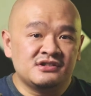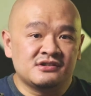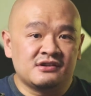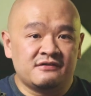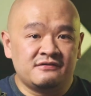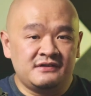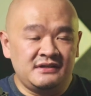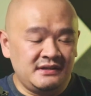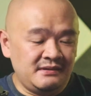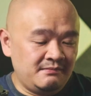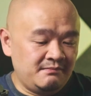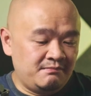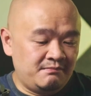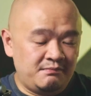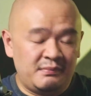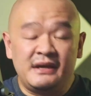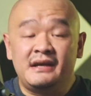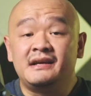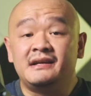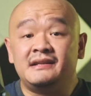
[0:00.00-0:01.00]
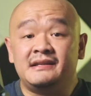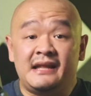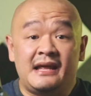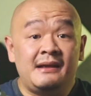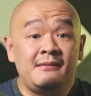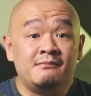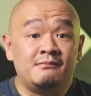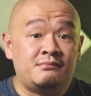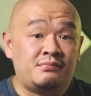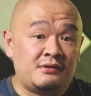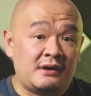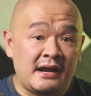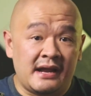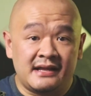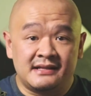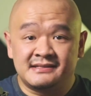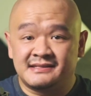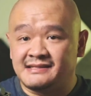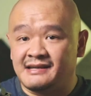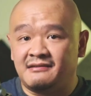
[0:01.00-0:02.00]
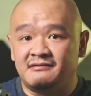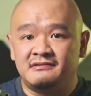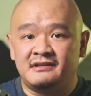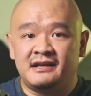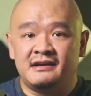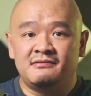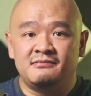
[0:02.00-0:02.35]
of the big name brands out there,